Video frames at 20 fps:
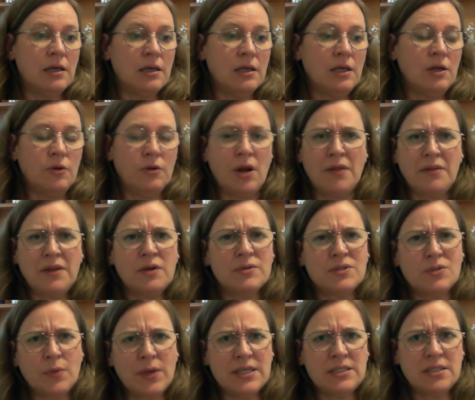You know, not that it
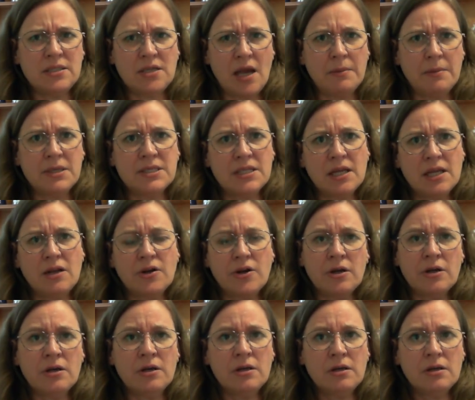was a waste of time, because I
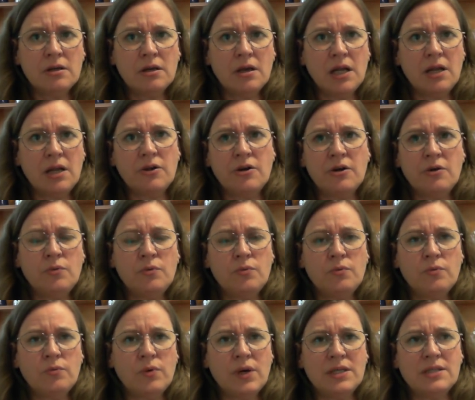learned
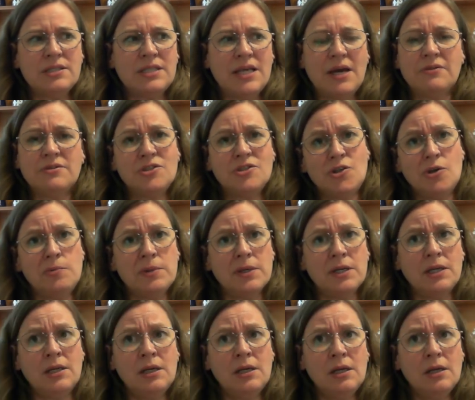what sounds
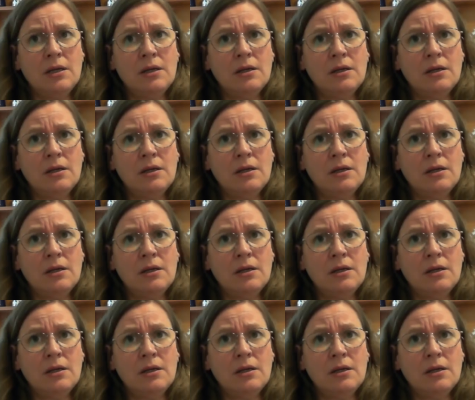stupid.